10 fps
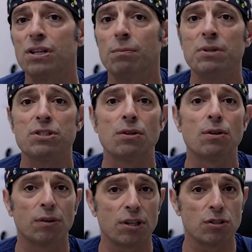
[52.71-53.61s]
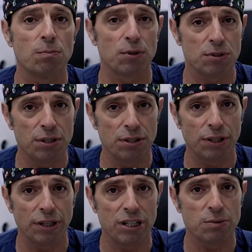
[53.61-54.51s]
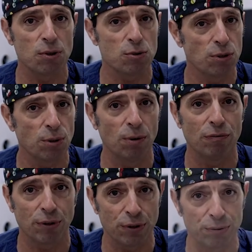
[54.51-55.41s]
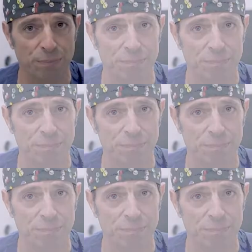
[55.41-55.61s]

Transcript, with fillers: vision correction procedure is more suitable for you.